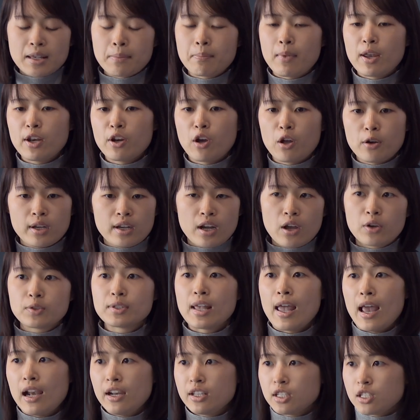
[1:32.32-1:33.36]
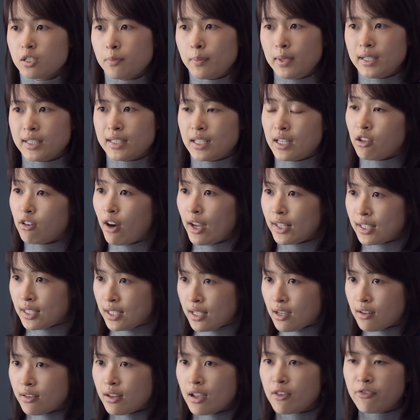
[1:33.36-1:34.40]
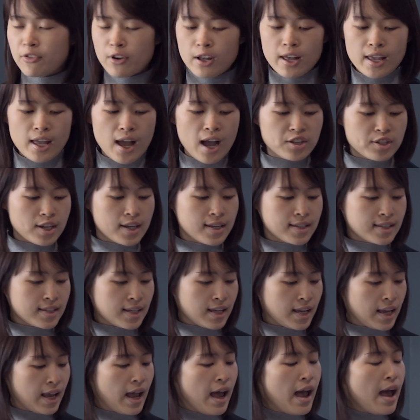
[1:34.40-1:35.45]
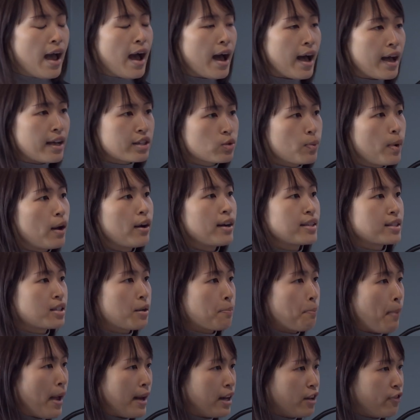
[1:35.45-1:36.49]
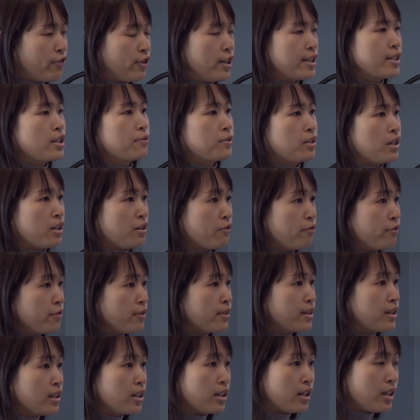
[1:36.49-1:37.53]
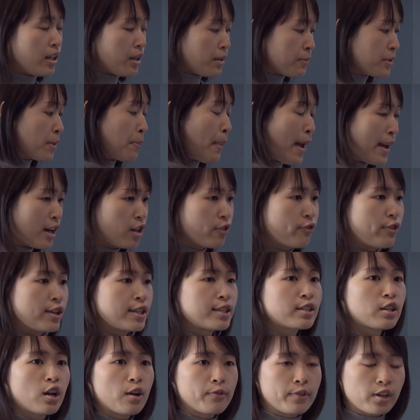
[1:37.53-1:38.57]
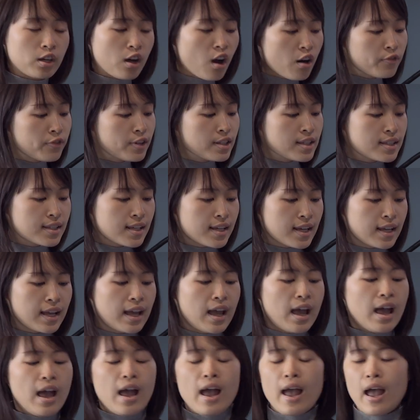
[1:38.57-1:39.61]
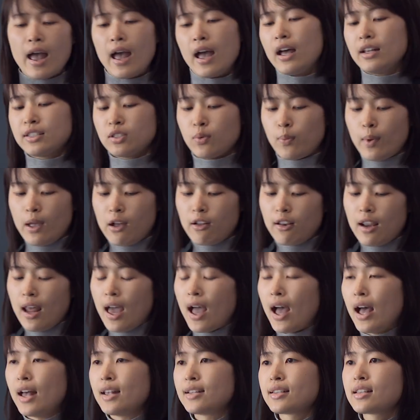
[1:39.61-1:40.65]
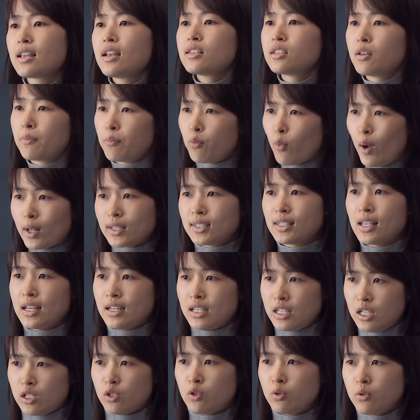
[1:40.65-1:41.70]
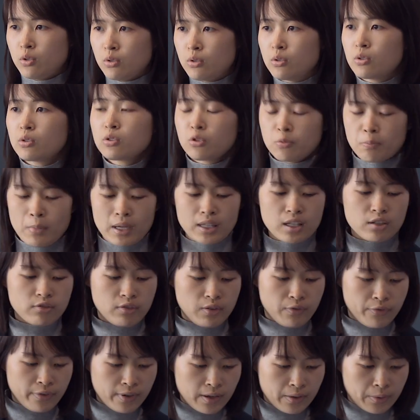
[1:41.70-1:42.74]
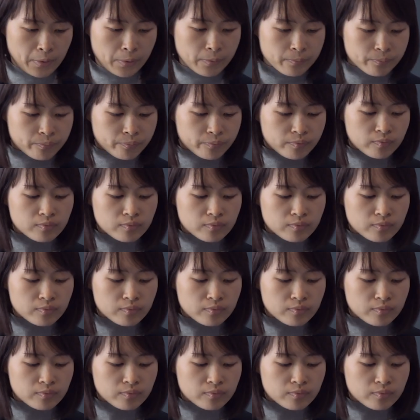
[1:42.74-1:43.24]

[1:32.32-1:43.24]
they may not know the eligibility criteria for ARJC, as well as the benefits of the conferencing, as well as what they need to do to make the referral.